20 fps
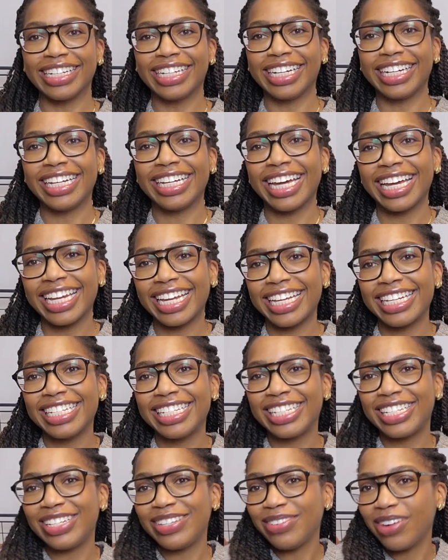gonna get
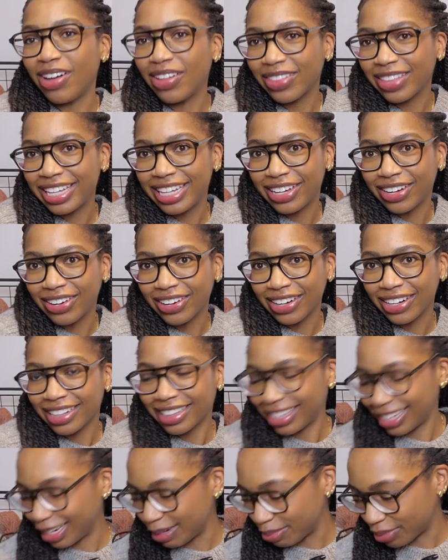into all the yarn
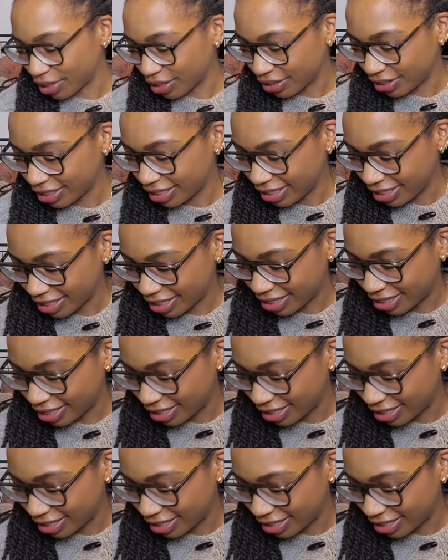that I purchased.